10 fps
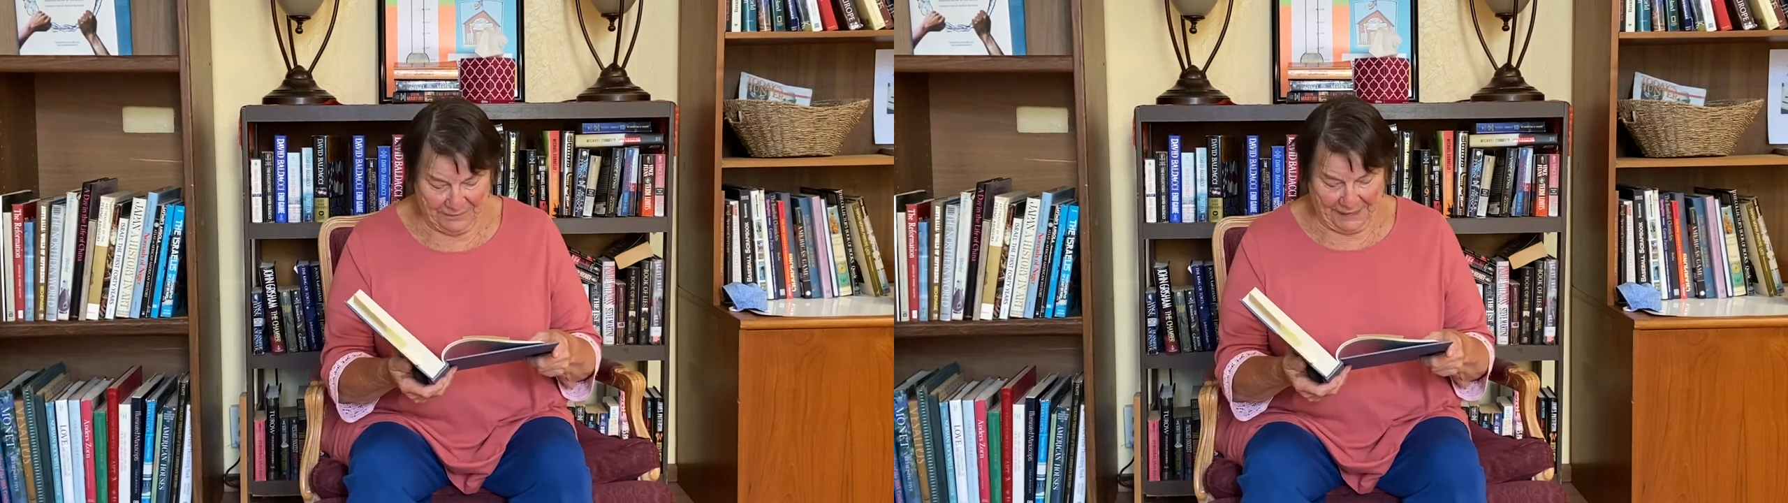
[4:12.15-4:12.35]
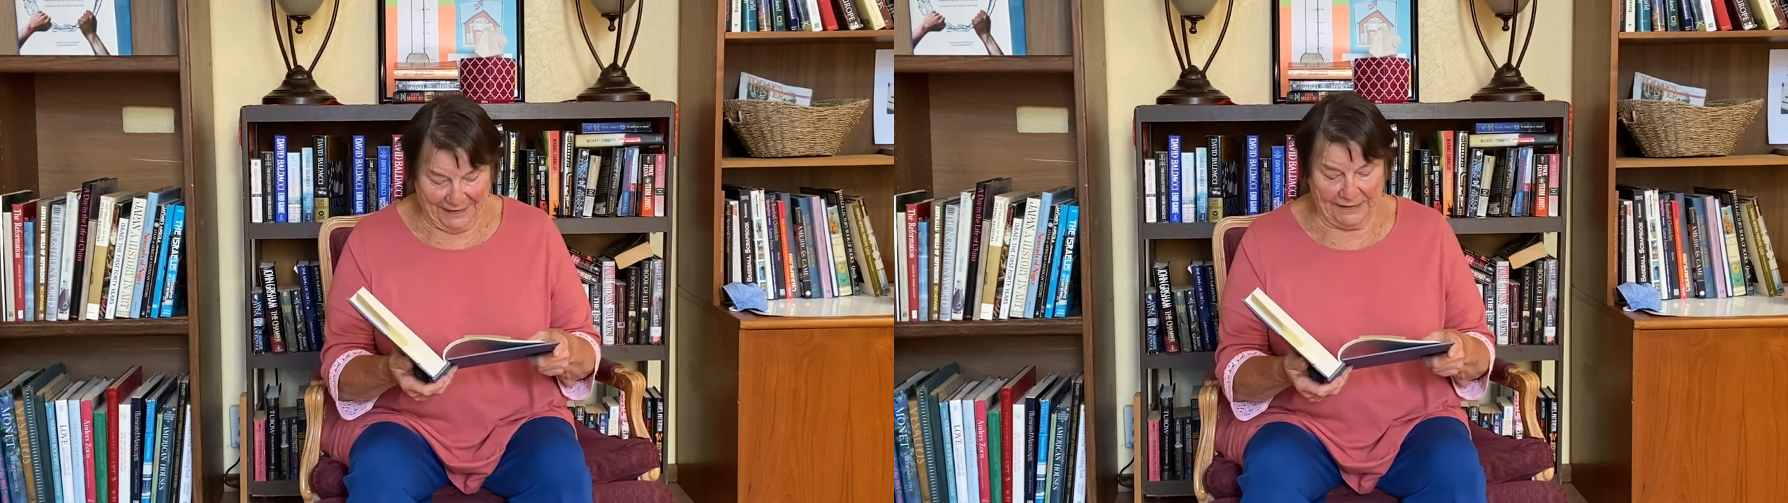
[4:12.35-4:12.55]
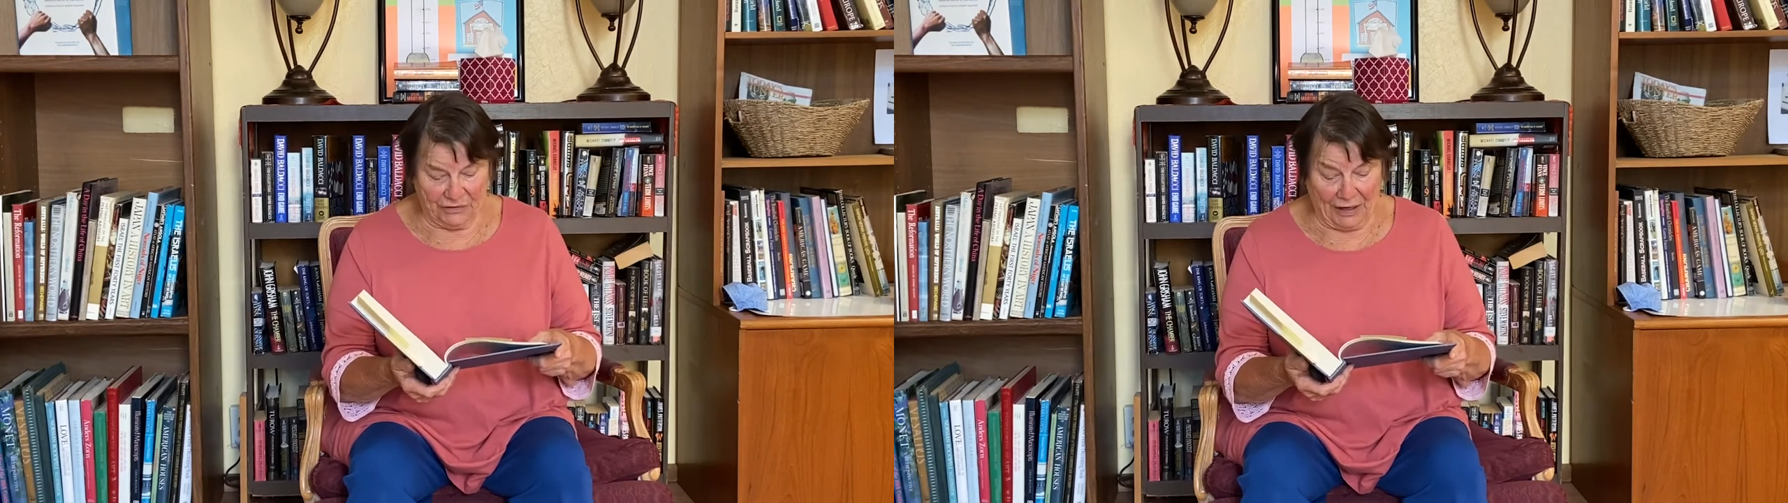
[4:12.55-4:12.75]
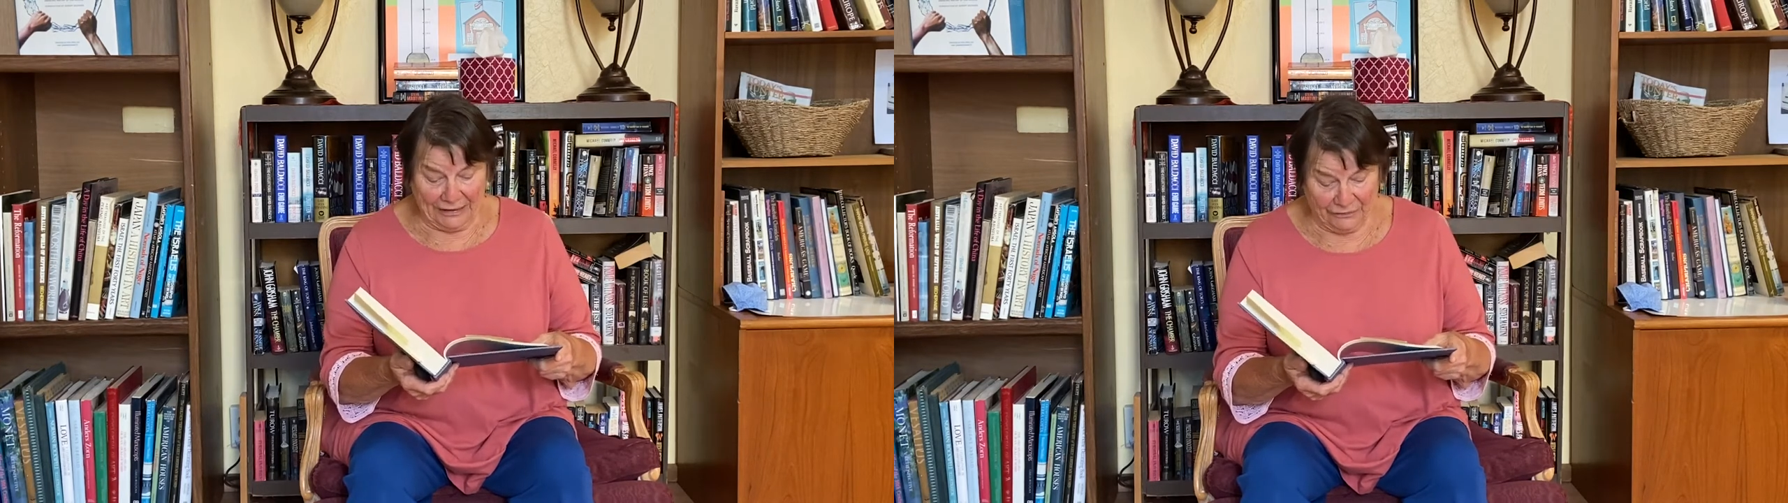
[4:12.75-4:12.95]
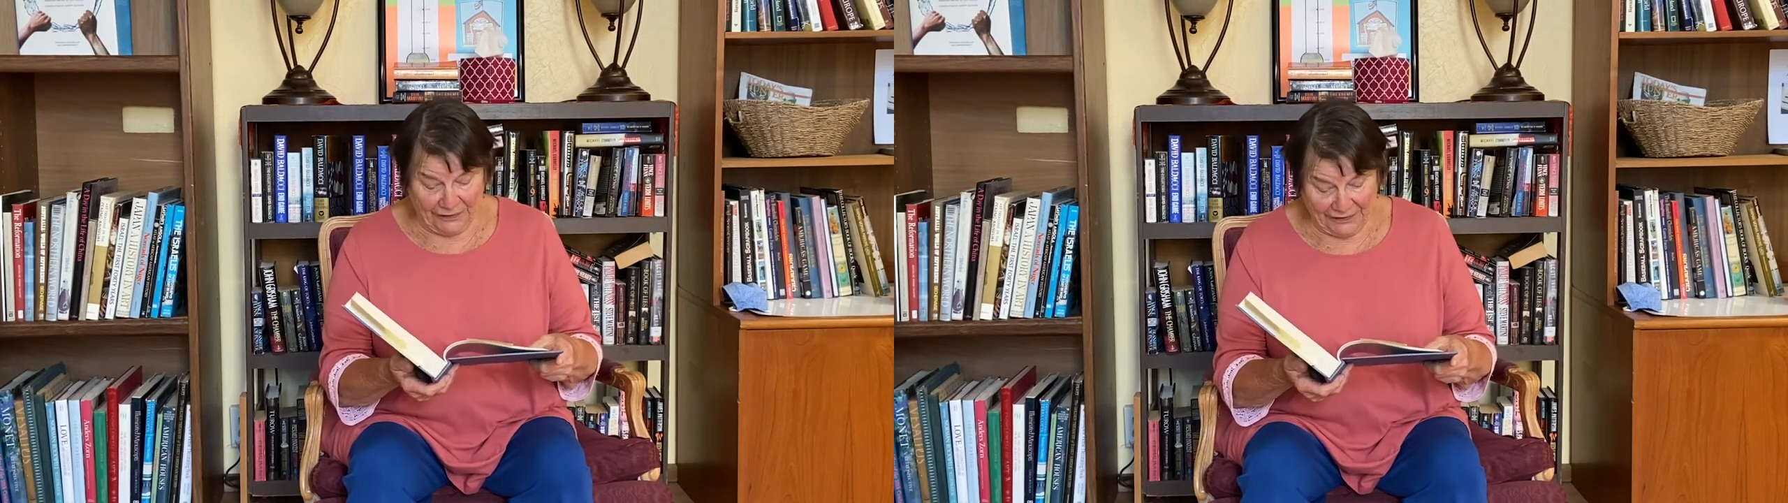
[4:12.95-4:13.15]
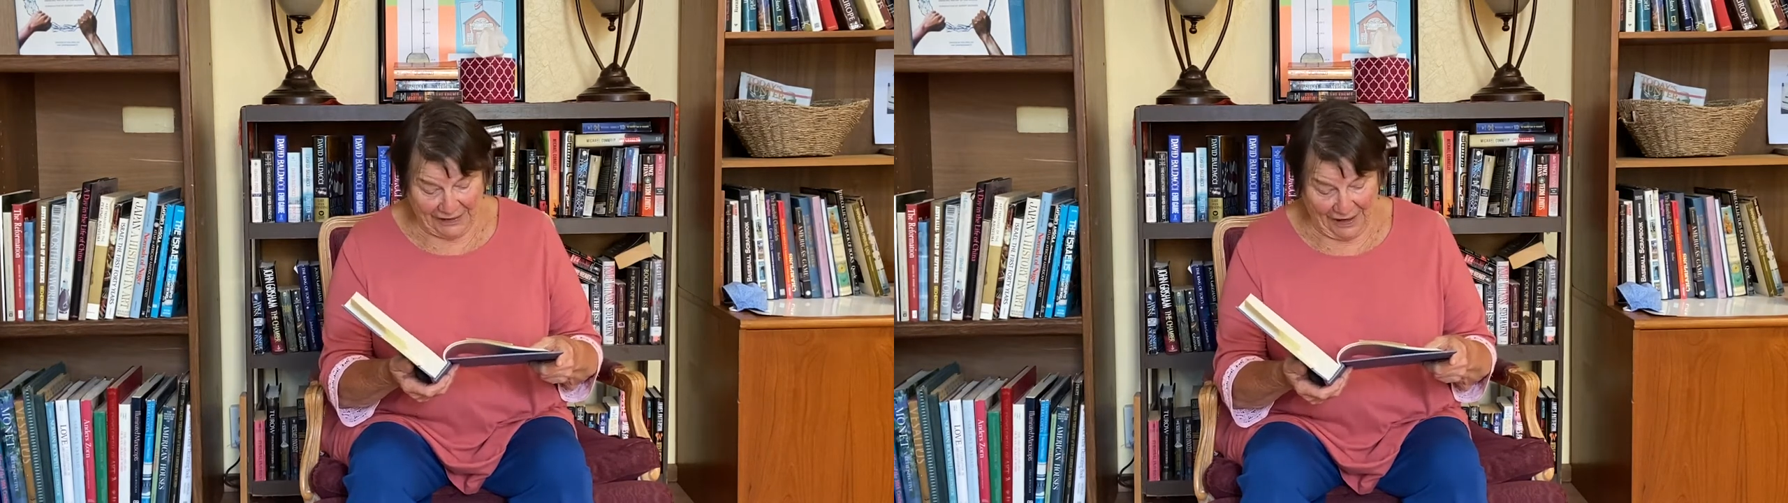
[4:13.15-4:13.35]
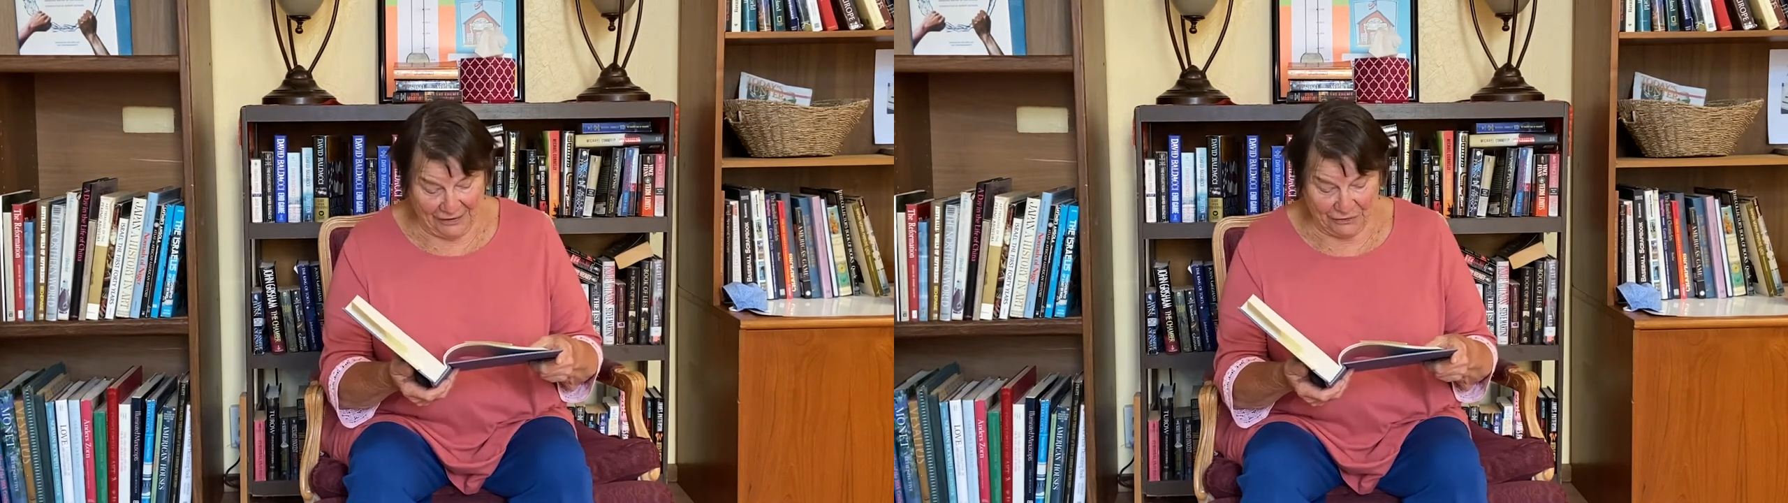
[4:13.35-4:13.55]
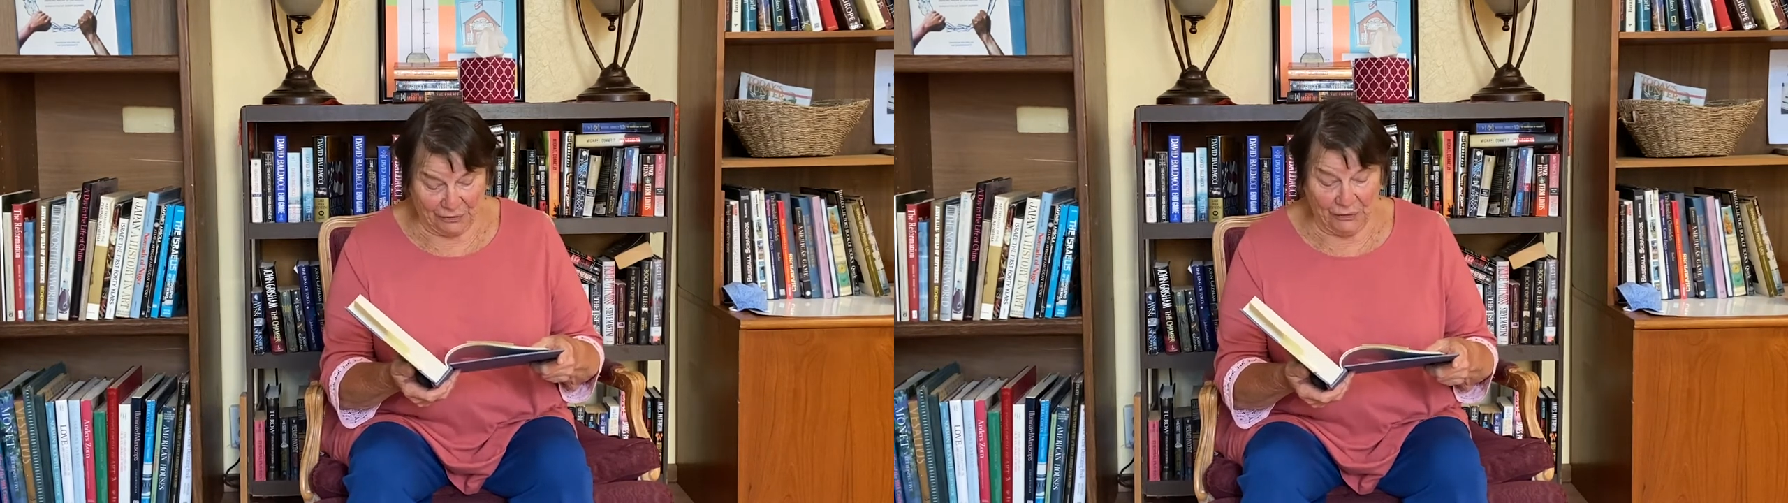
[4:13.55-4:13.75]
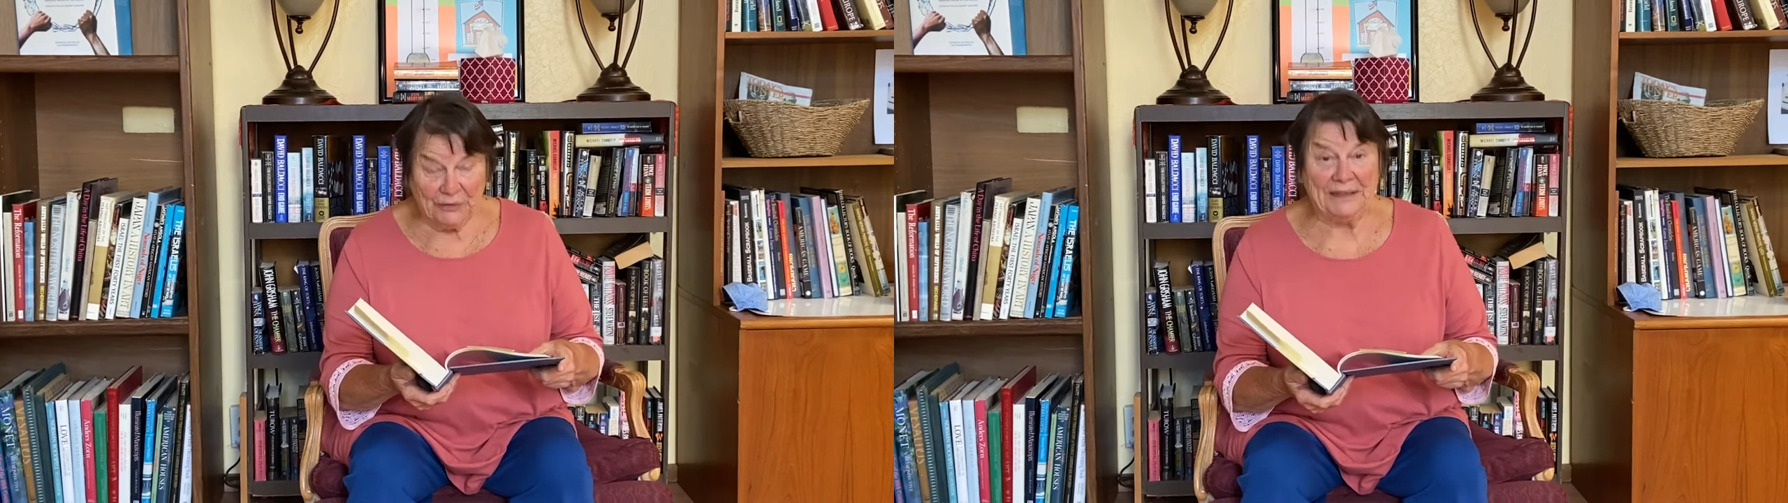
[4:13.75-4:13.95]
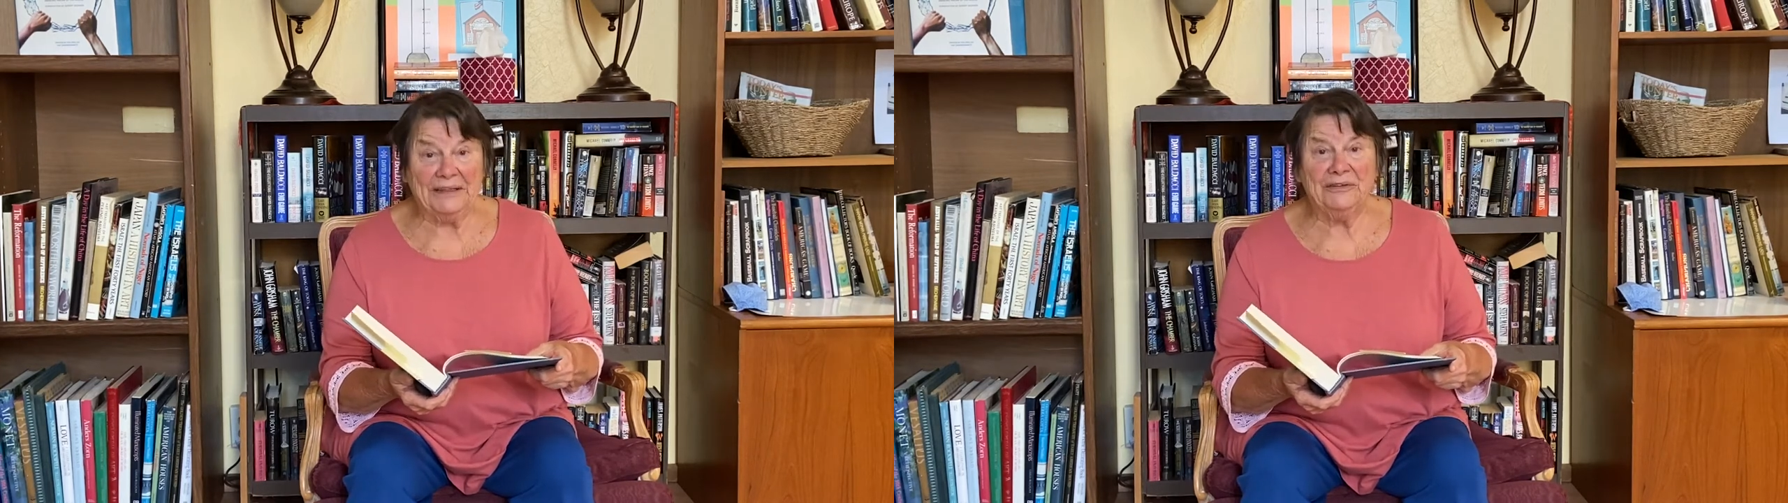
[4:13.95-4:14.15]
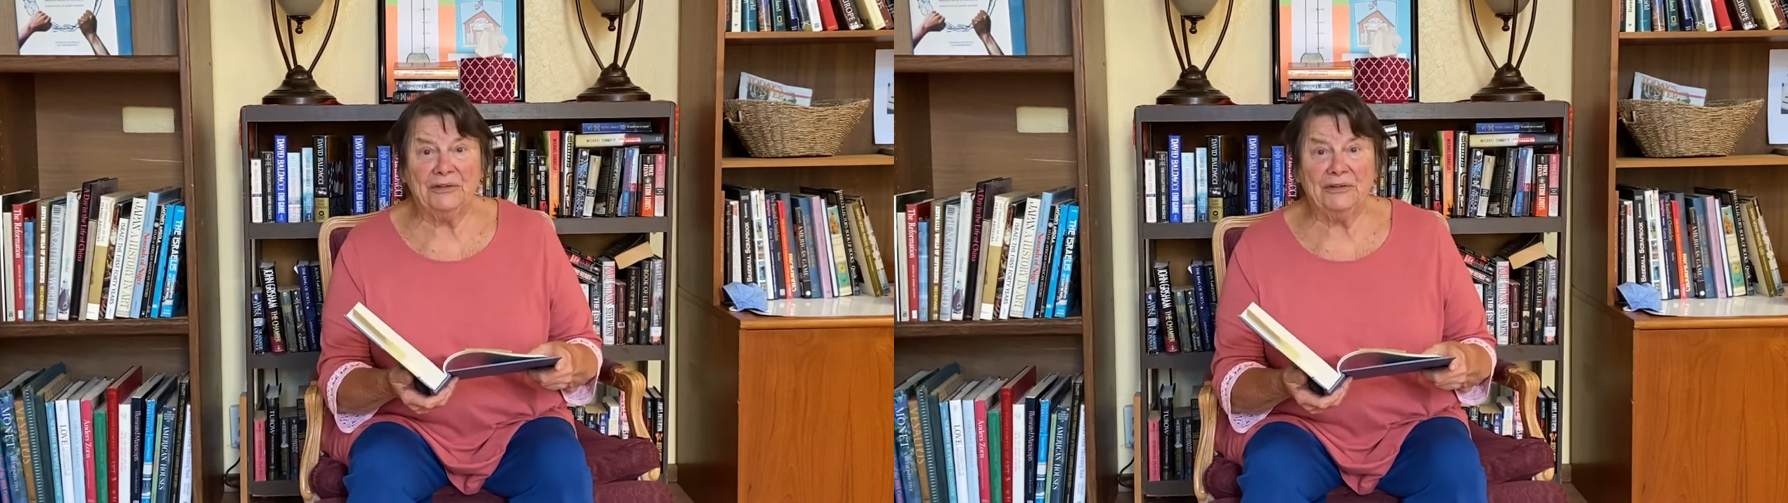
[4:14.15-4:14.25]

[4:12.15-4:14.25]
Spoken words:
He tried very hard to look in the